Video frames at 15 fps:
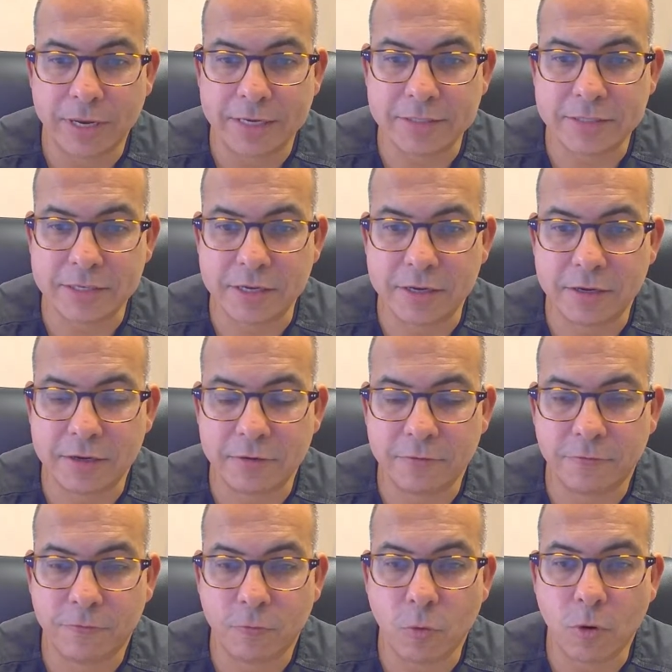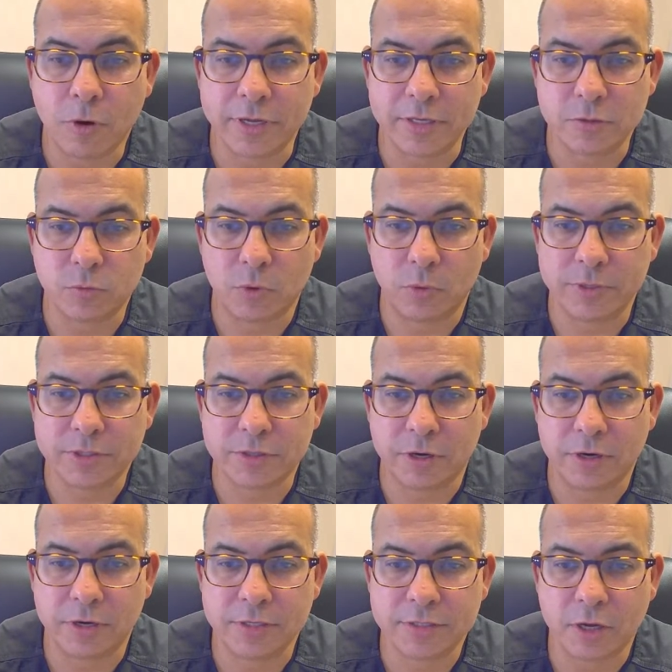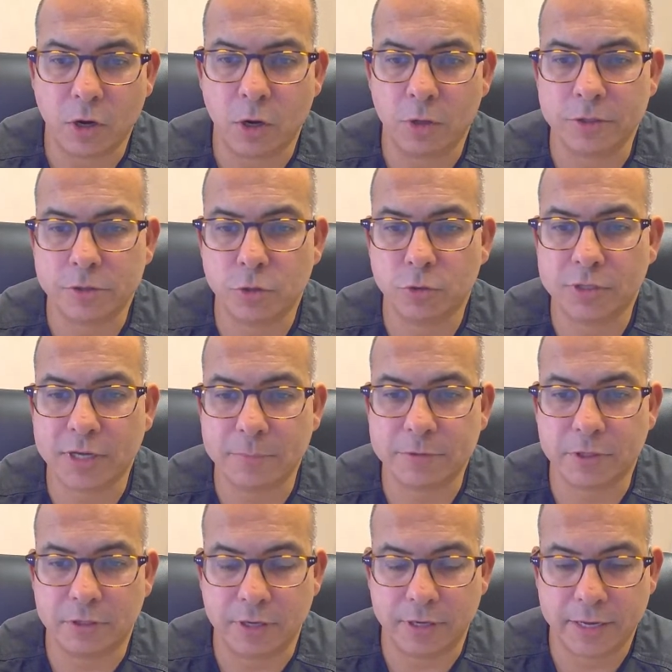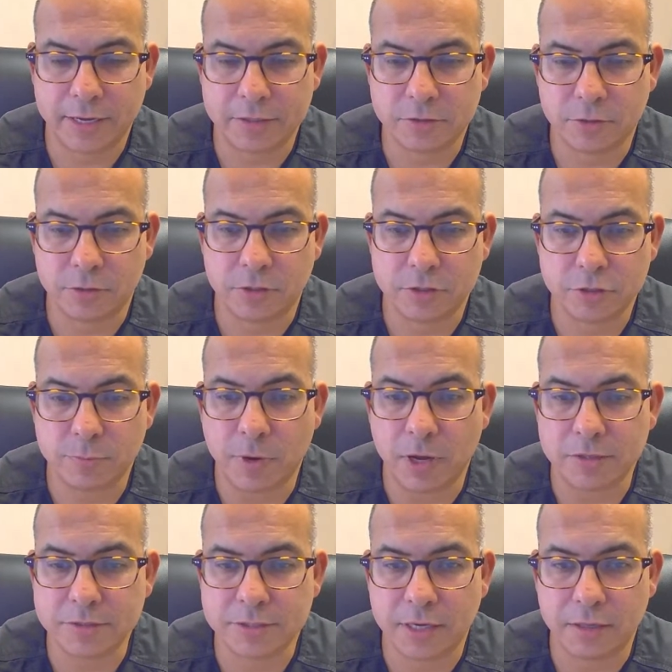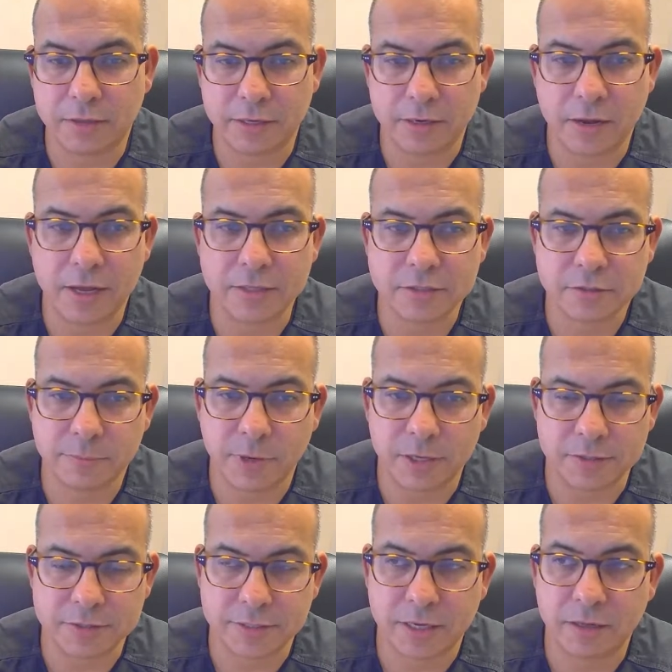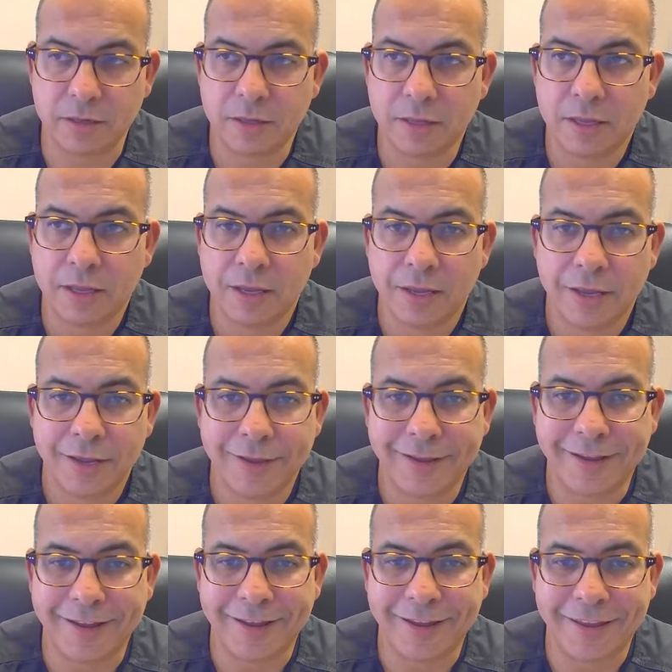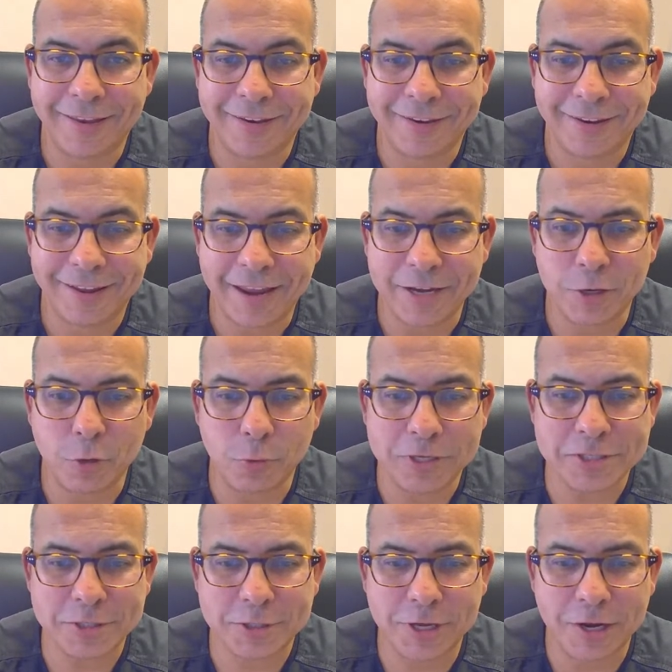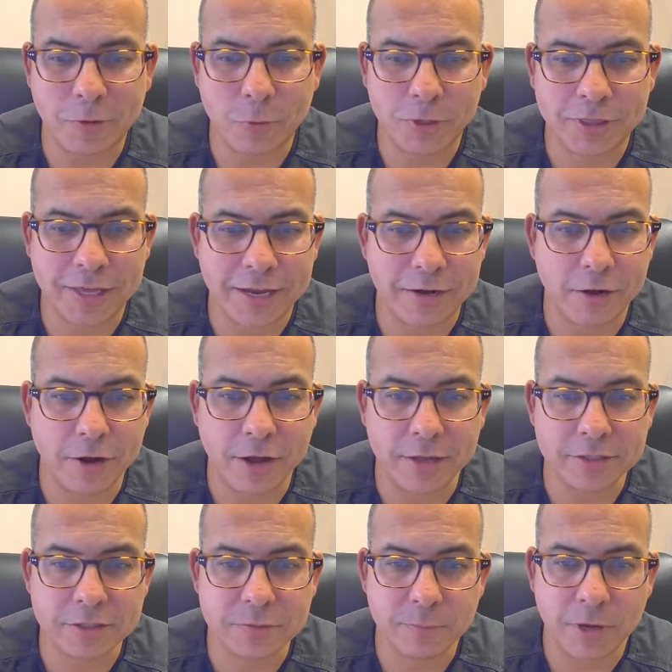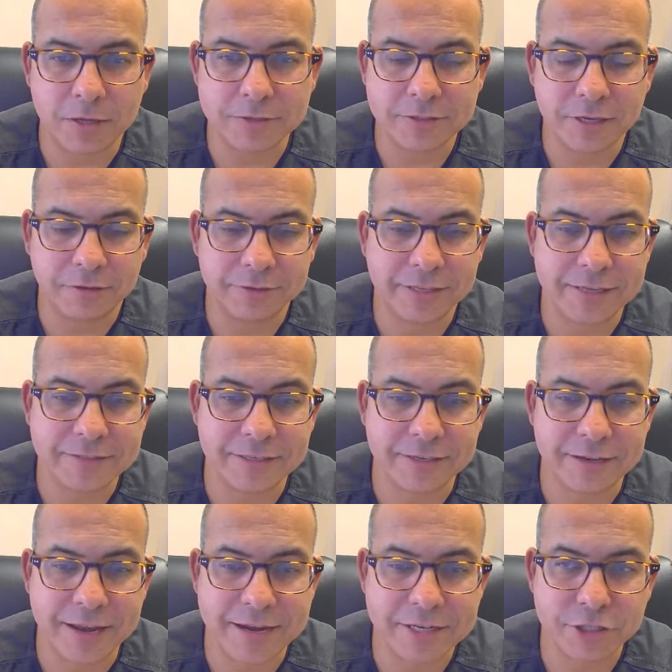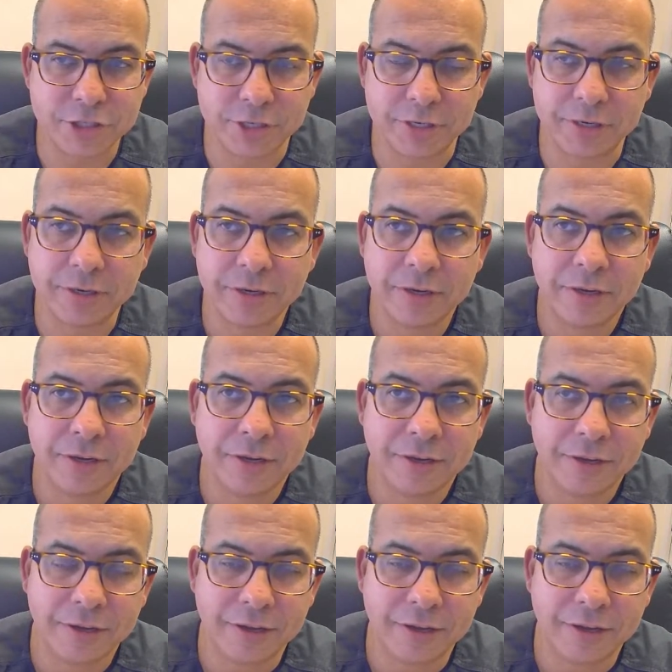1940s where we started to say, oh, there's two types of lung cancer. There's small cell and non-small cell. And we stuck with that non-small cell designation,